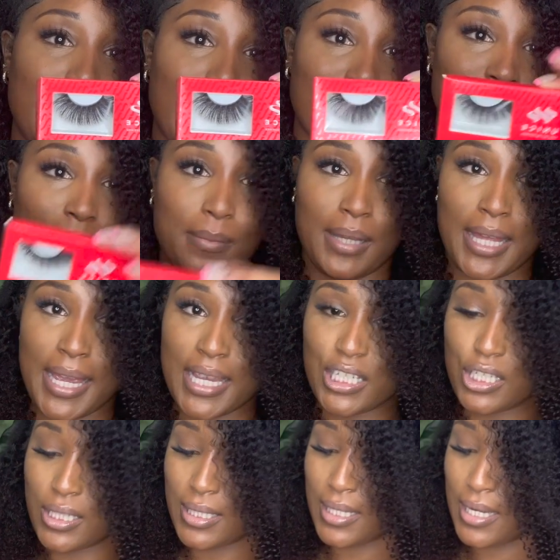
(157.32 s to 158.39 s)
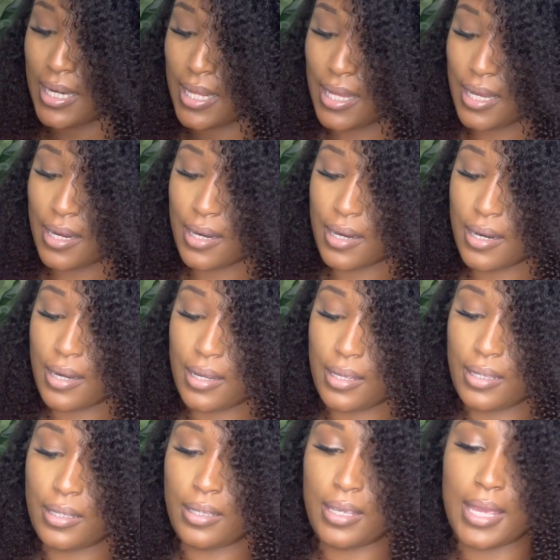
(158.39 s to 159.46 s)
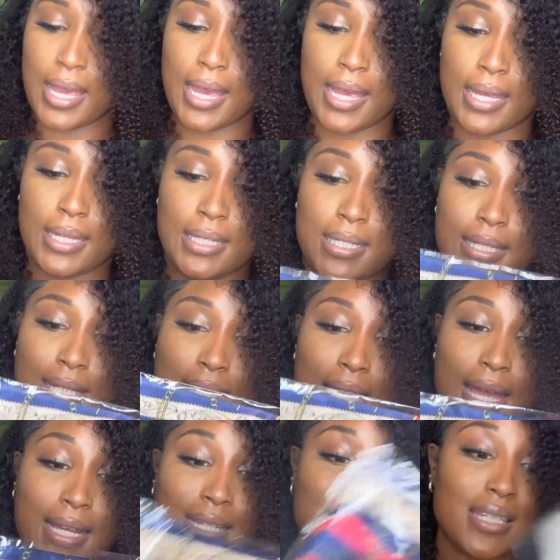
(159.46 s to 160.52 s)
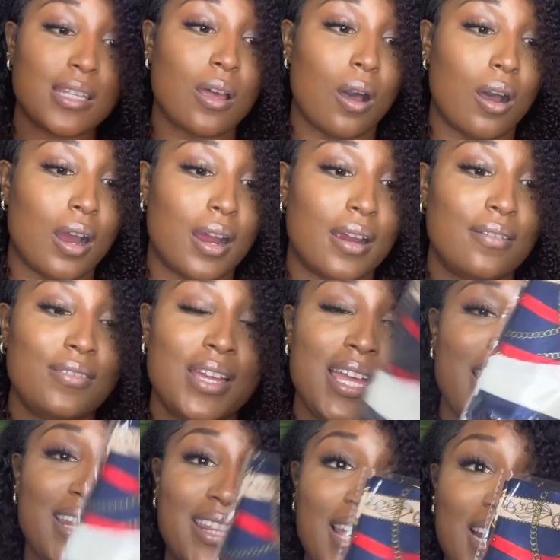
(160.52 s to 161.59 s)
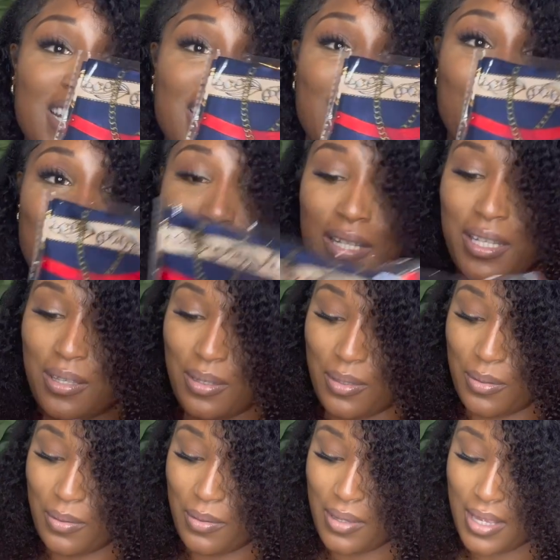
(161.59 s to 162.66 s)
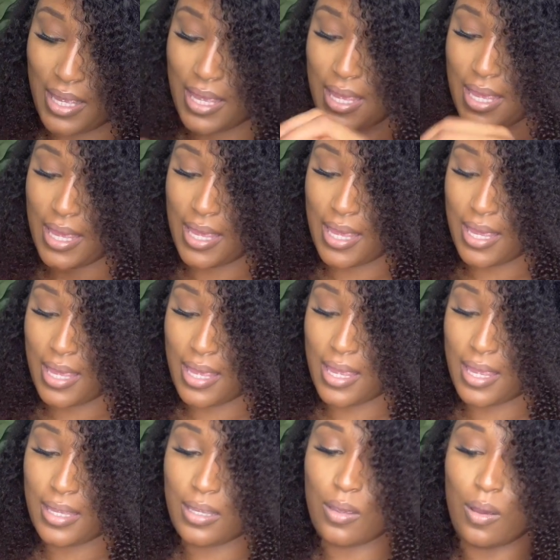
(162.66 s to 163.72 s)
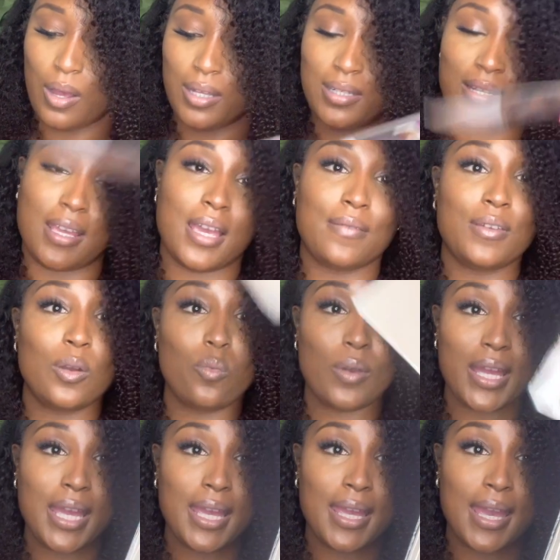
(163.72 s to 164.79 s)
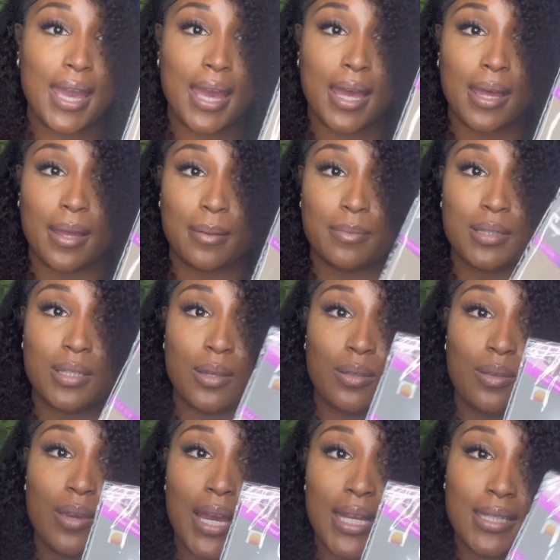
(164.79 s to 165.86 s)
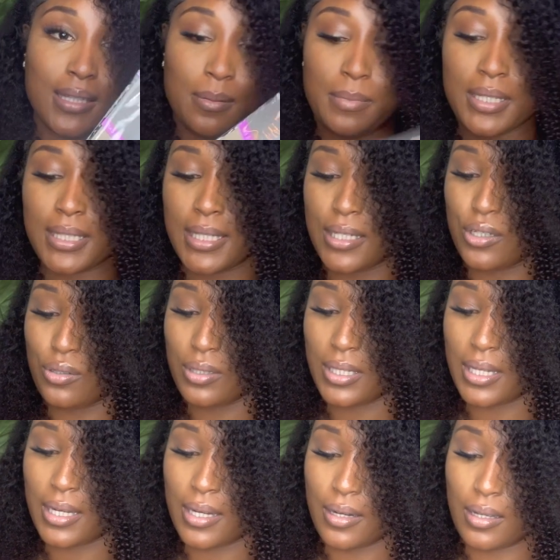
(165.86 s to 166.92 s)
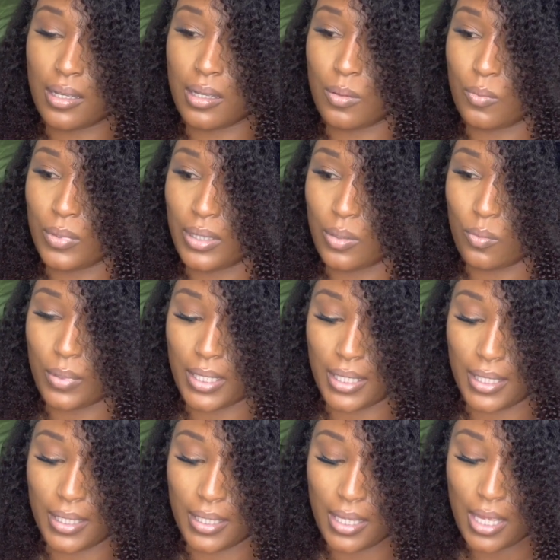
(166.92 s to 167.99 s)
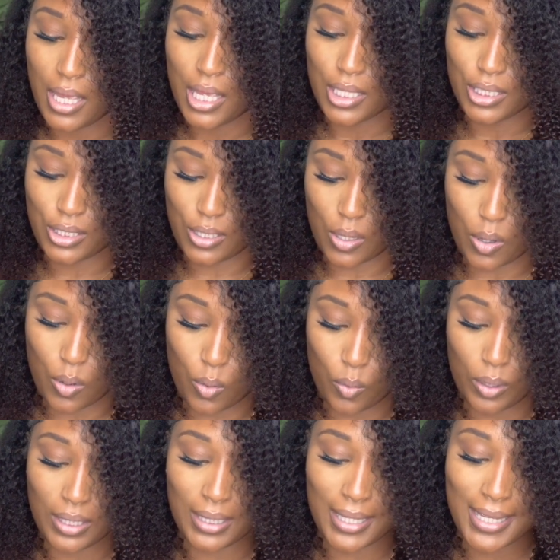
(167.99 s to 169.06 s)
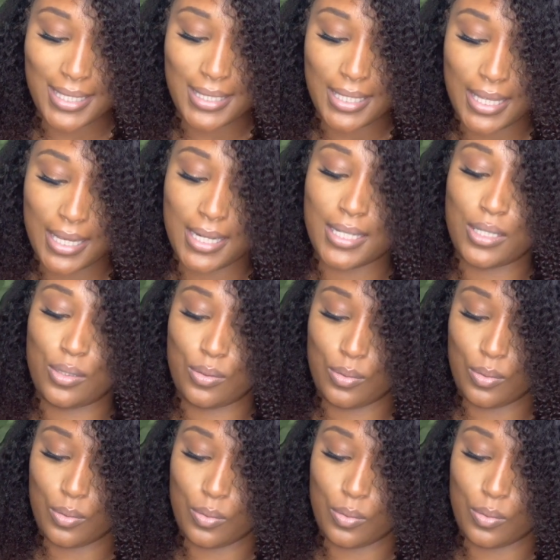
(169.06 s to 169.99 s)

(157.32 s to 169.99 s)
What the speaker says: got some lashes in there. You got a satin scarf that is super cute, and you also have your wig cap. So you got some essentials in there to come with the wig. So let's get into